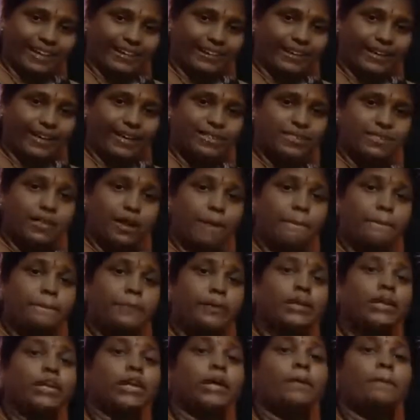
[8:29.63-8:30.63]
Example,
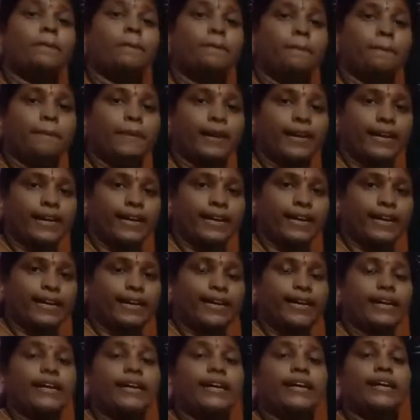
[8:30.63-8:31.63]
played,
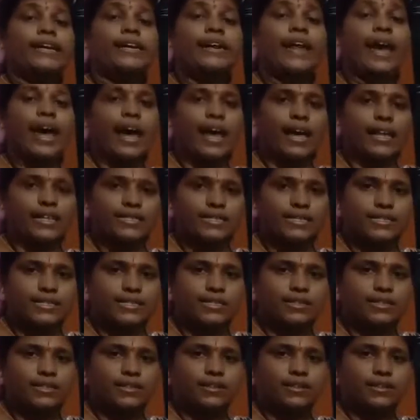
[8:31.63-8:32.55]
danced.